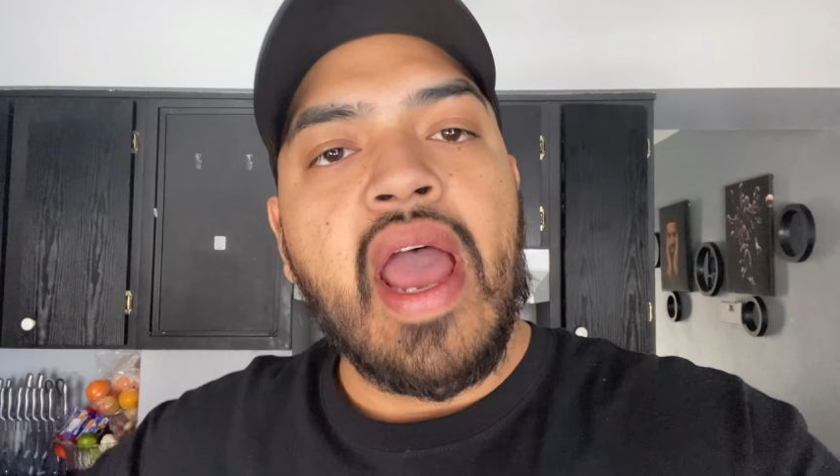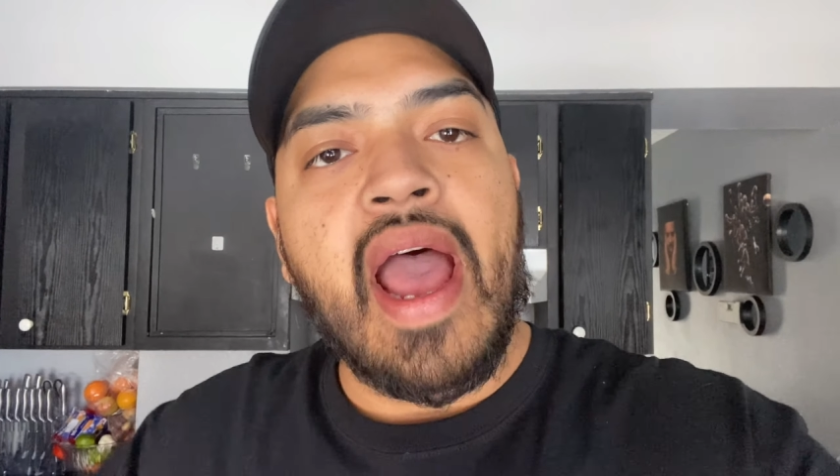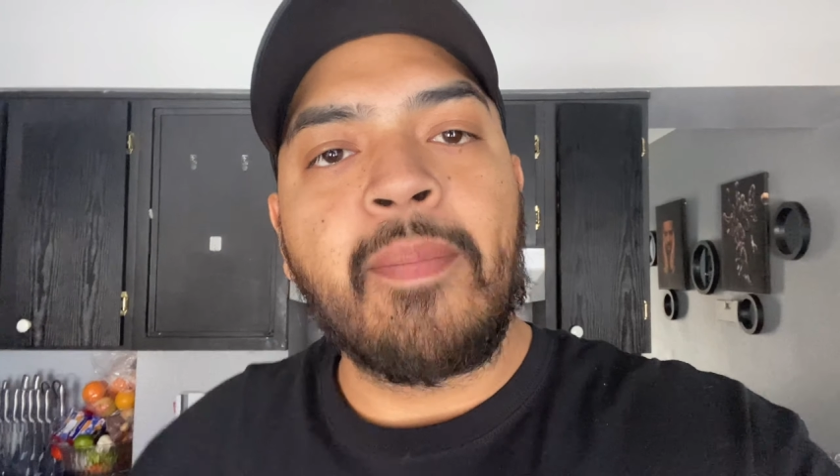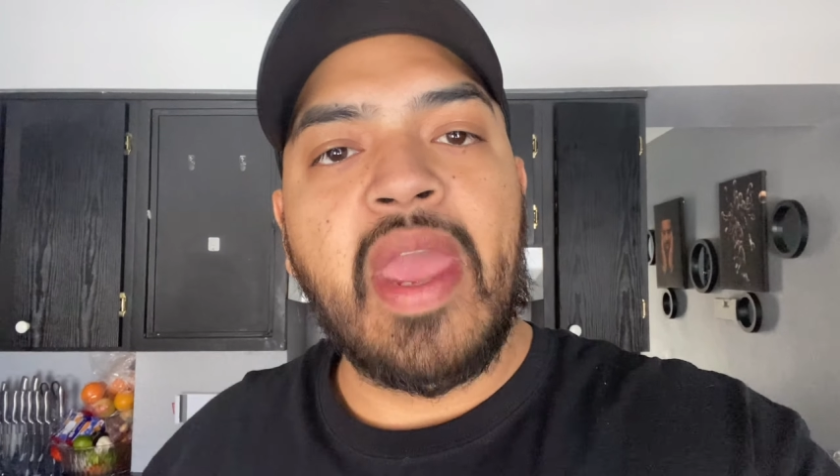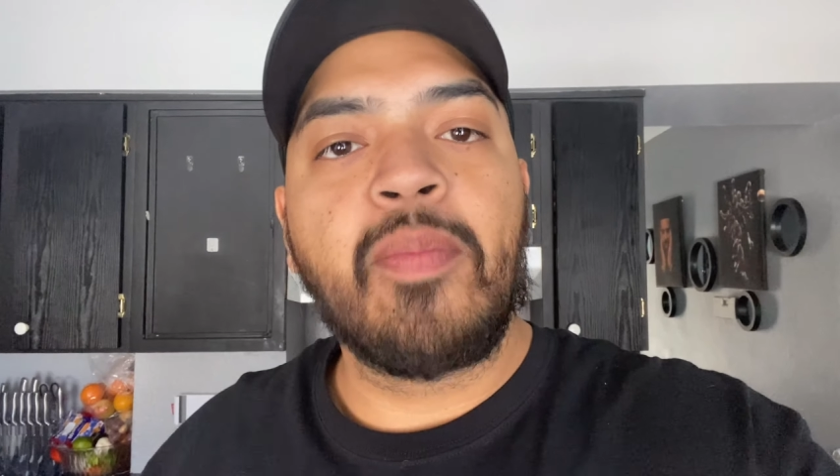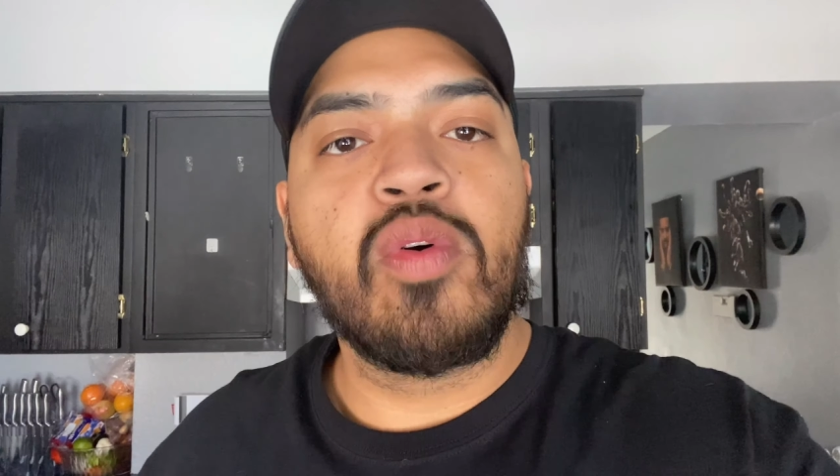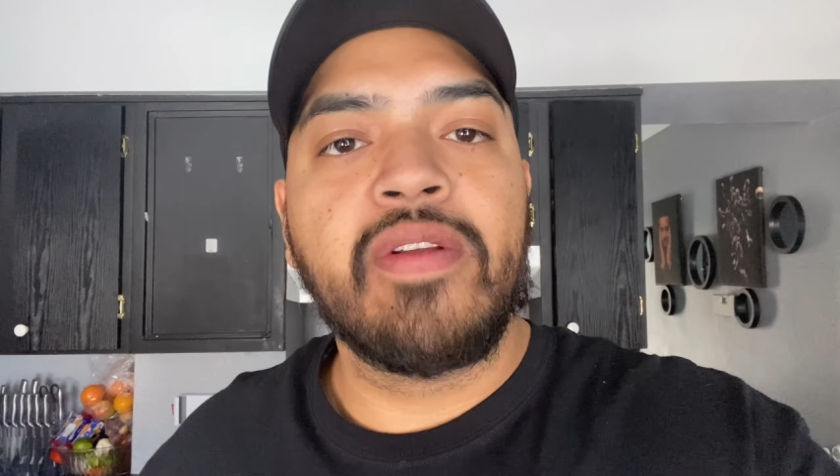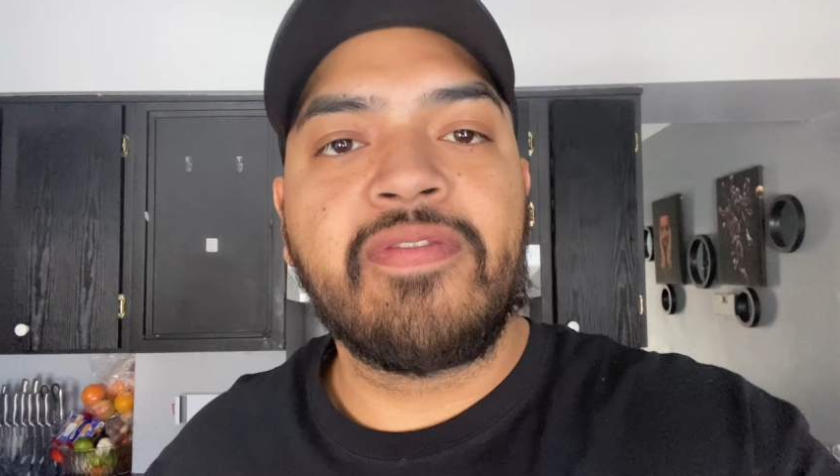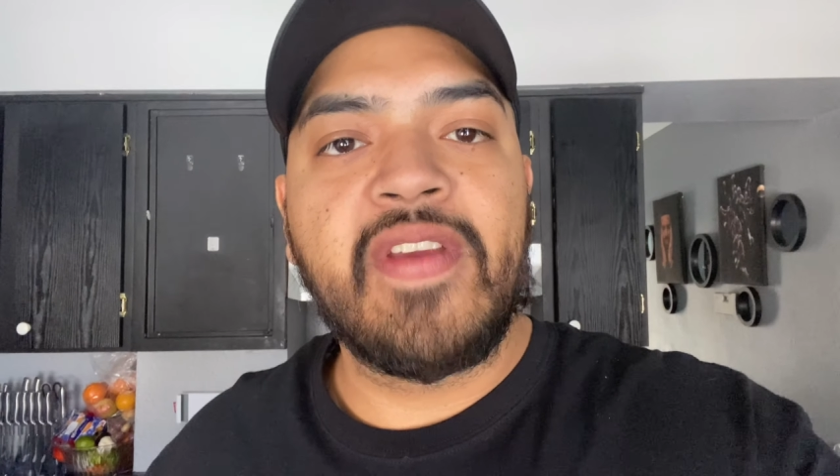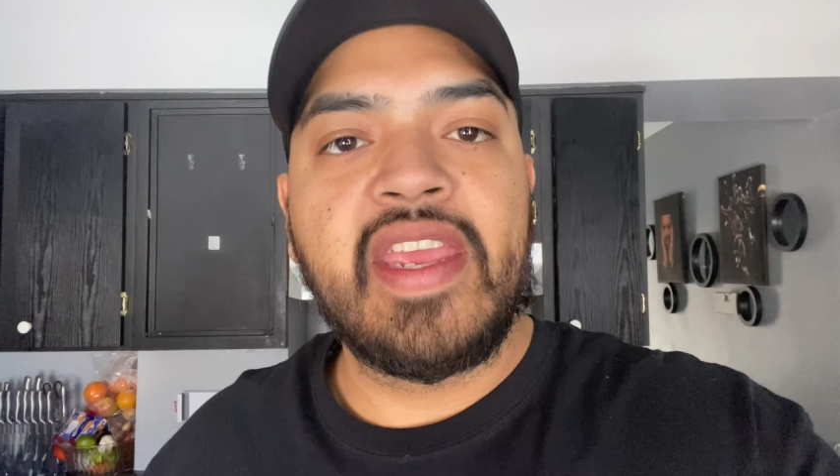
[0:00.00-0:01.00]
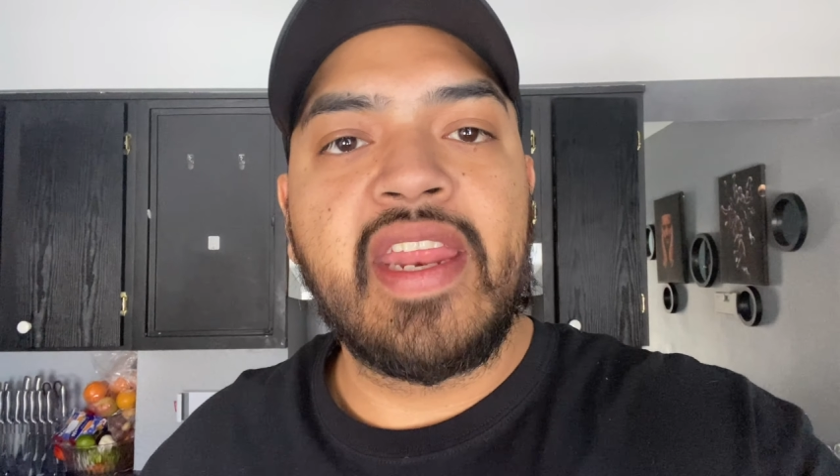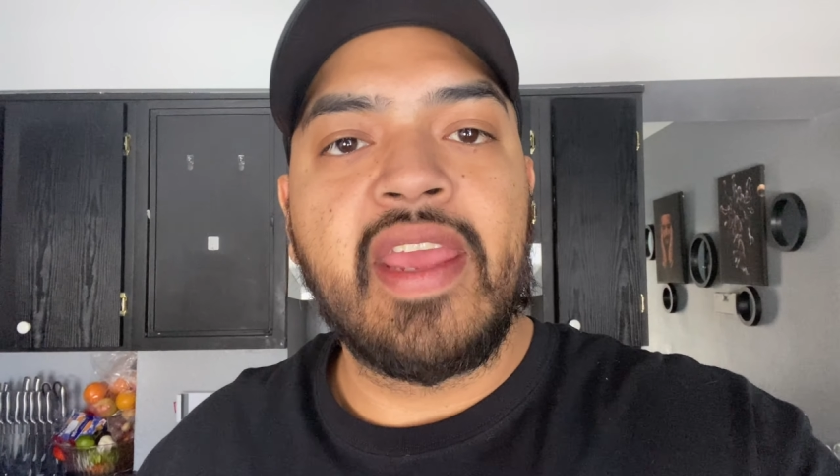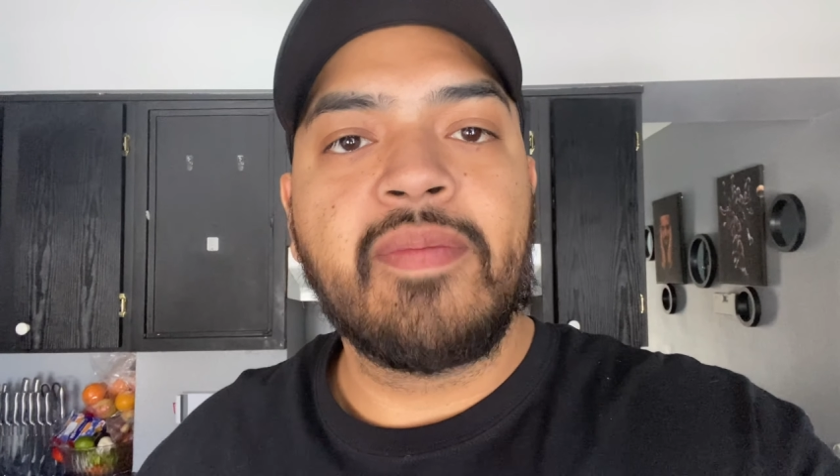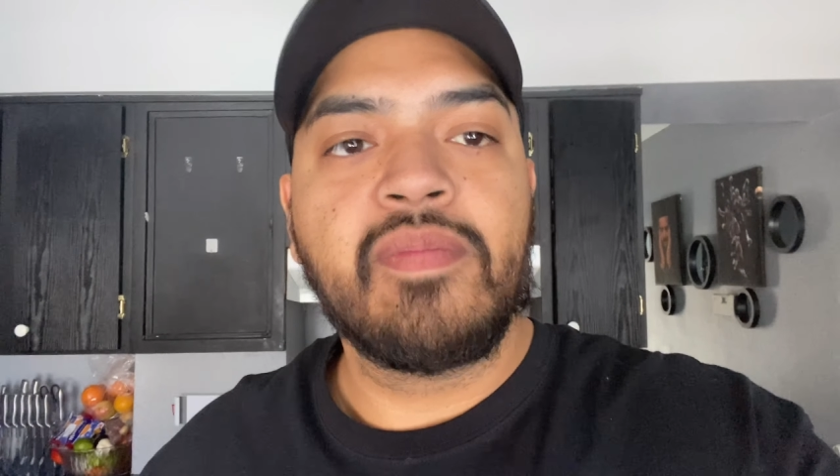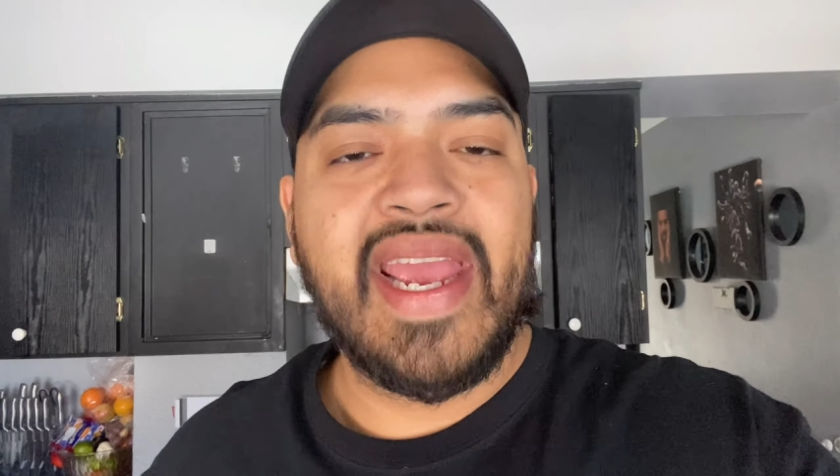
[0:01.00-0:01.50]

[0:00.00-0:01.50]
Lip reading: I'm able to feed him.